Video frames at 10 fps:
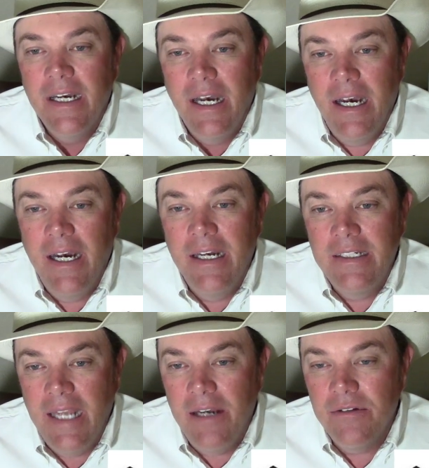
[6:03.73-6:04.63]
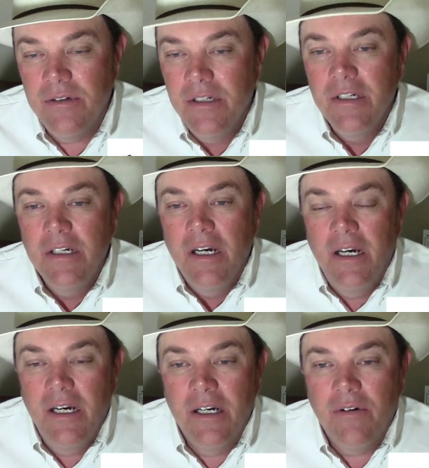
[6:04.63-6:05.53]
Down
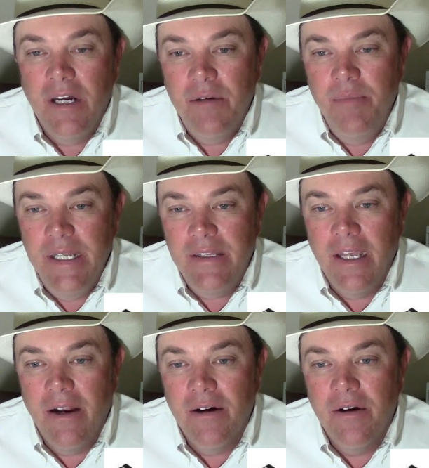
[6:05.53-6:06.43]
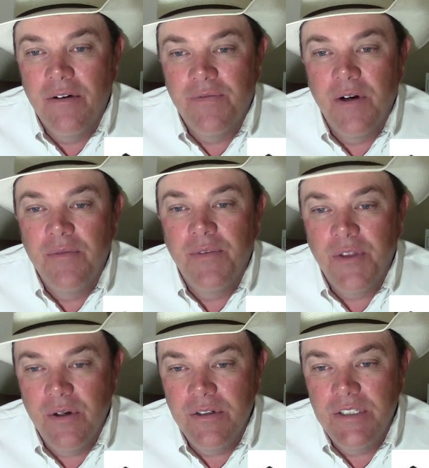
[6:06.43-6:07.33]
quite a bit there from
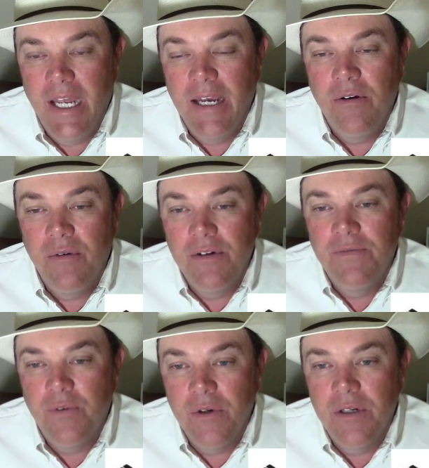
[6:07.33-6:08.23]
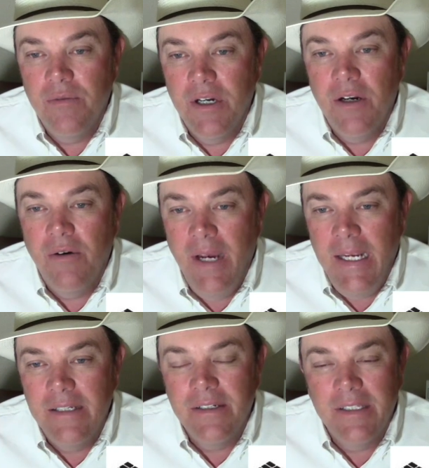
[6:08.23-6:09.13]
Thursday at
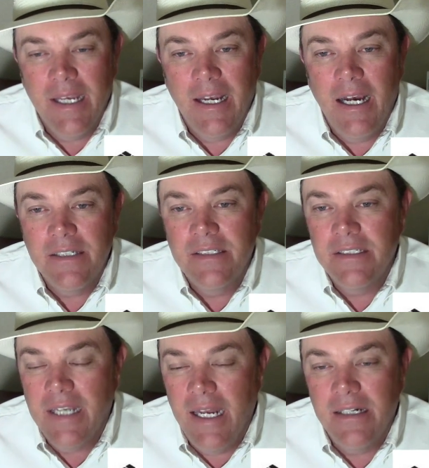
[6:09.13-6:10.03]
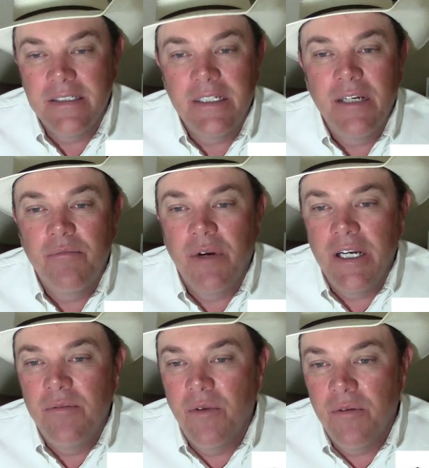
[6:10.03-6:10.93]
141.08, and you think, gosh, these cattle just keep
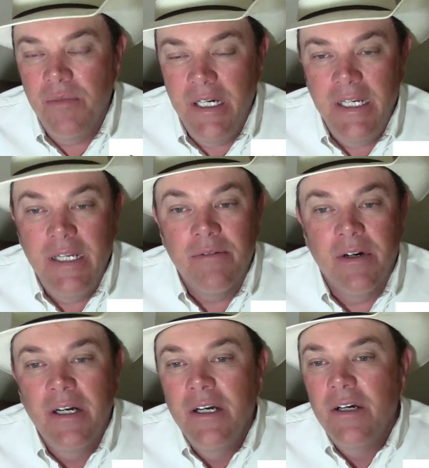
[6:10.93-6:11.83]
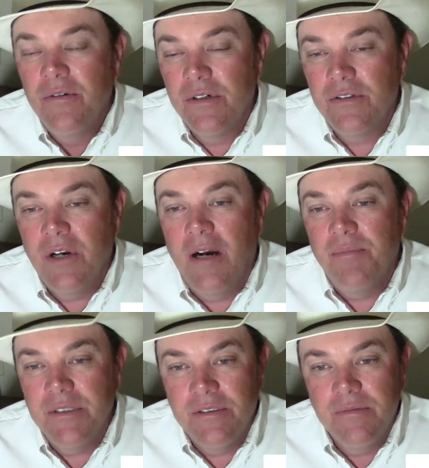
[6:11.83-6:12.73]
bringing more money and we're
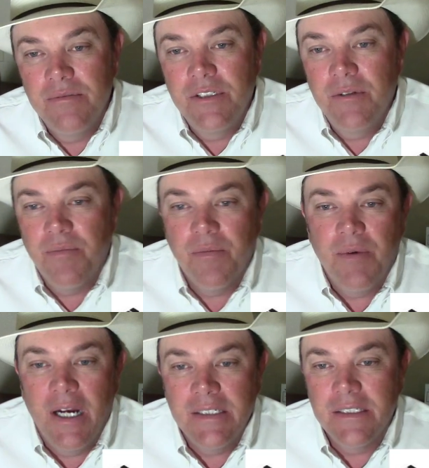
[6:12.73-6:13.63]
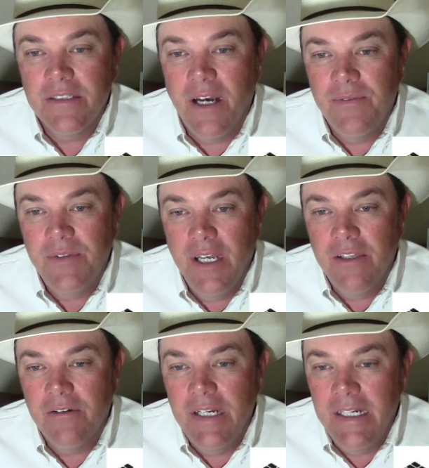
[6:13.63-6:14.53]
dropping some cheaper prices off the
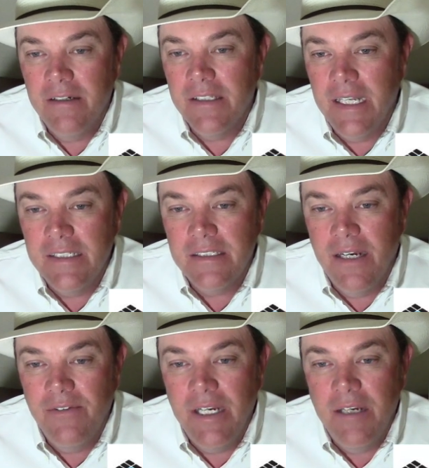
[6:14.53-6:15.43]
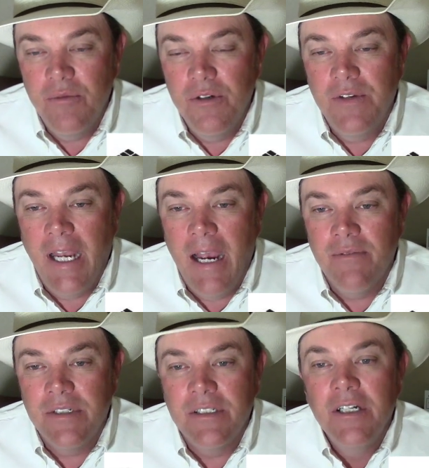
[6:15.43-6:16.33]
other end on that 7-day moving
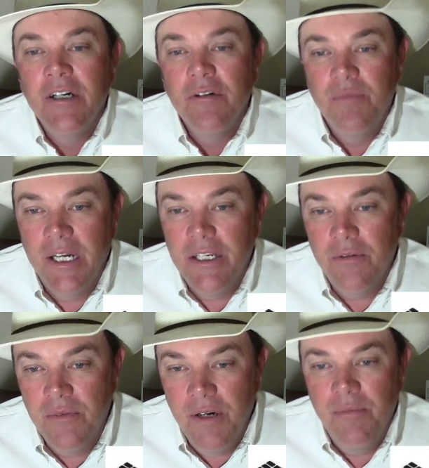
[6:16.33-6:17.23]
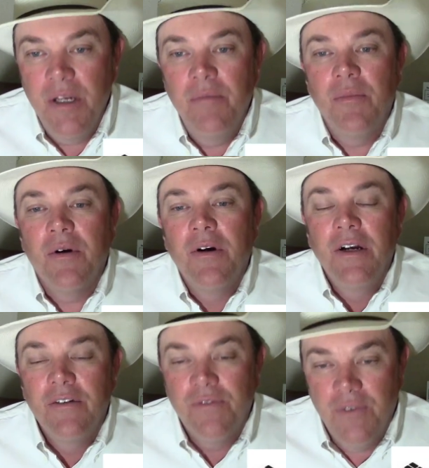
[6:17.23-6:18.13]
average. But you remember
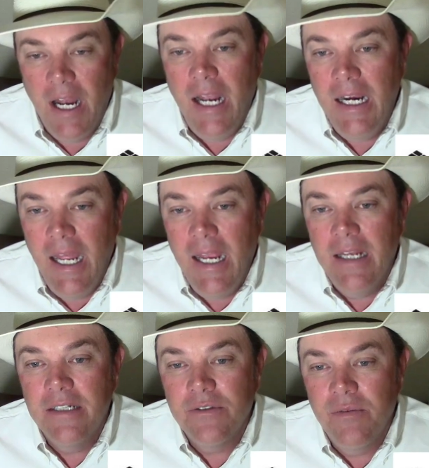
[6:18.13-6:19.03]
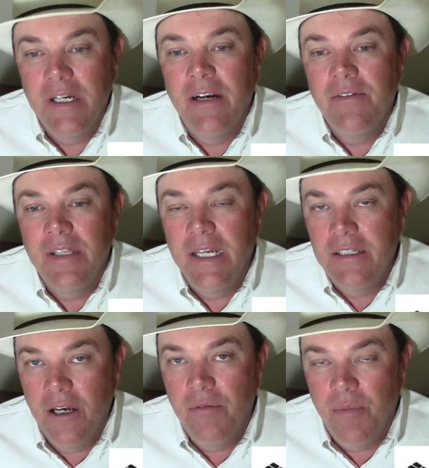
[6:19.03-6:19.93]
Friday is whenever they
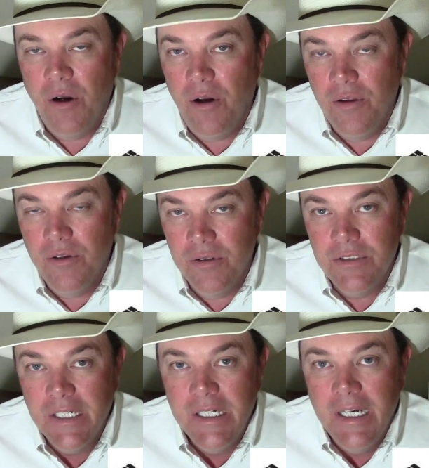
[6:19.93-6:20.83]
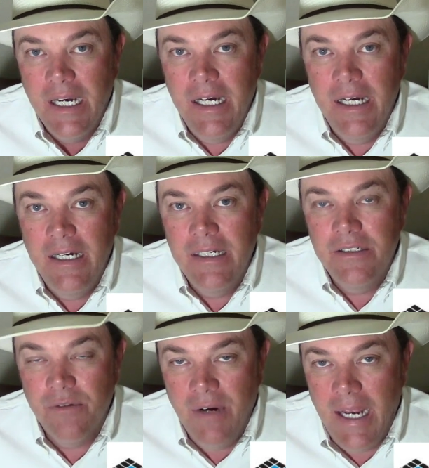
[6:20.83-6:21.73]
dump all those
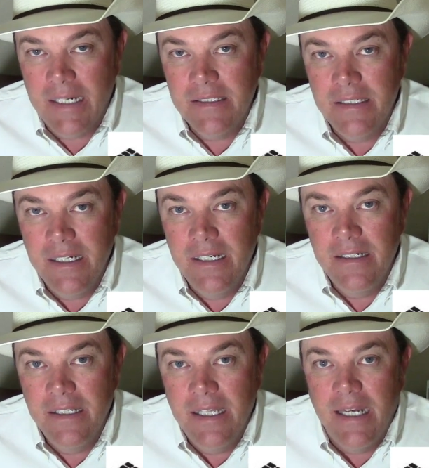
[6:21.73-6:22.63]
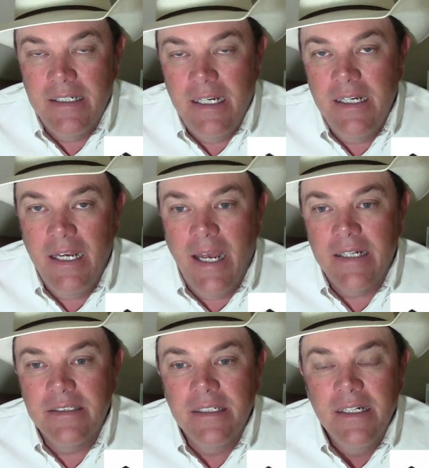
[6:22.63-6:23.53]
directs into that
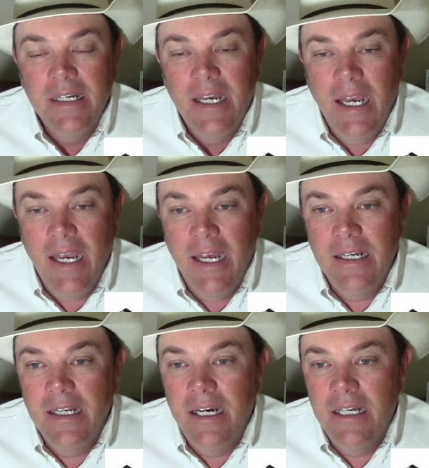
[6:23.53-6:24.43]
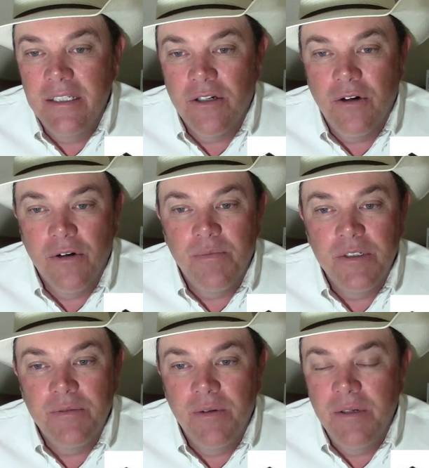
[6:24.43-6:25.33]
index, and the
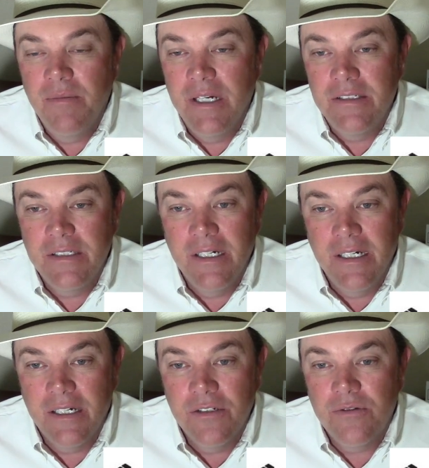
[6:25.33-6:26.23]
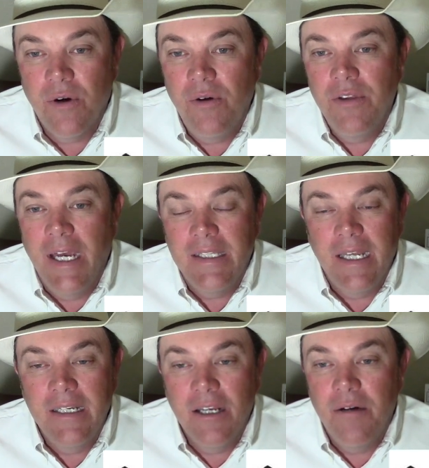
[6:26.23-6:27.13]
corporates pretty much control that.
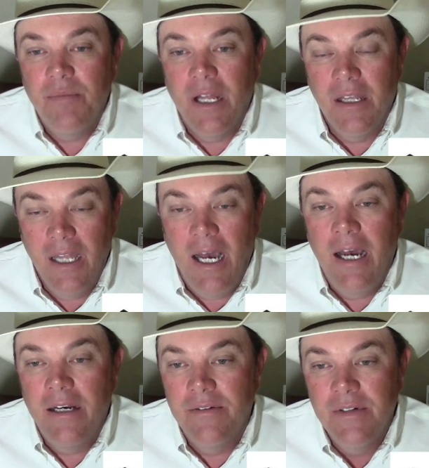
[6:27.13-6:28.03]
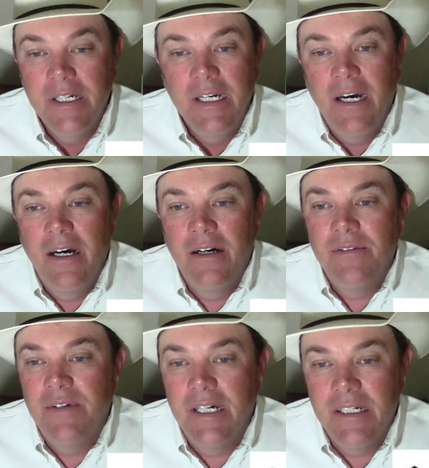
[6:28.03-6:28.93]
They dump a lot of
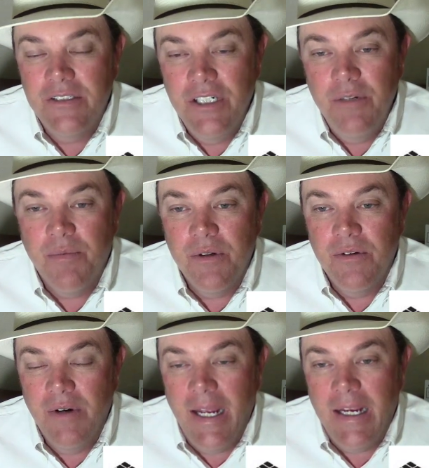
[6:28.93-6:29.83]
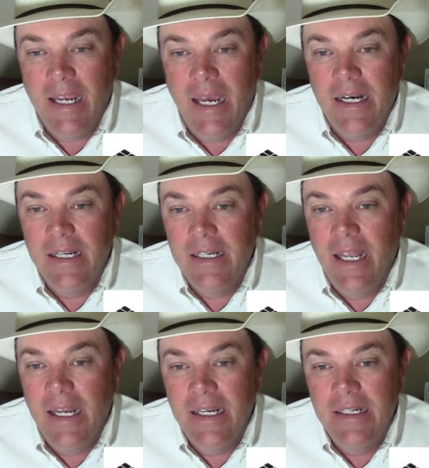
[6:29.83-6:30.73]
cheaper direct cattle in
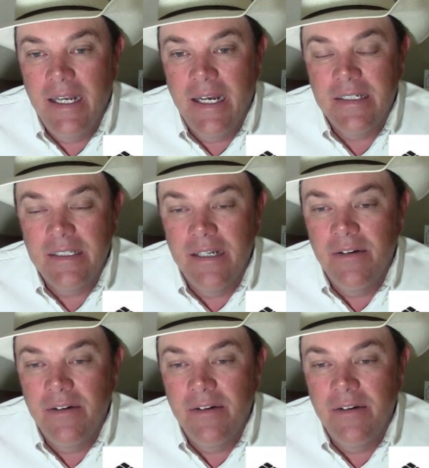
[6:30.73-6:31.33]
that index,